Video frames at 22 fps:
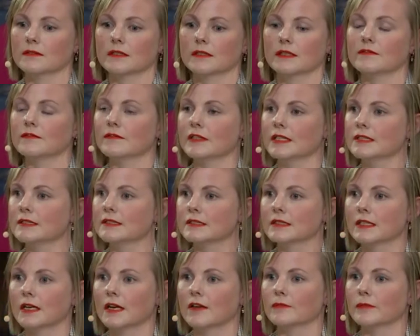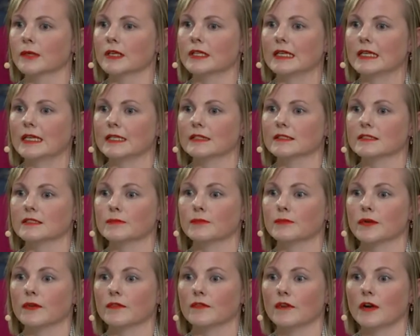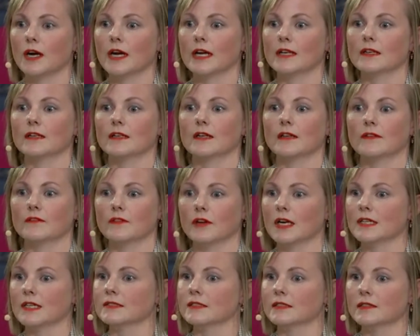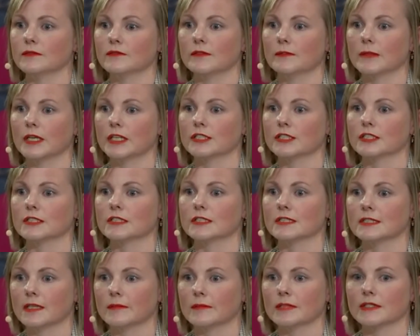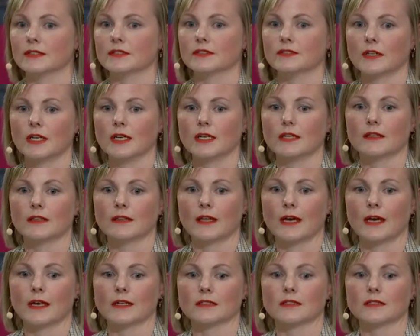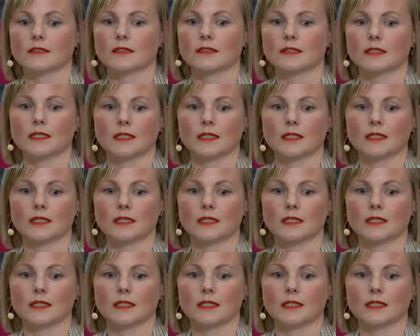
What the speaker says: convinced the government needs to provide advice and information to demonstrate that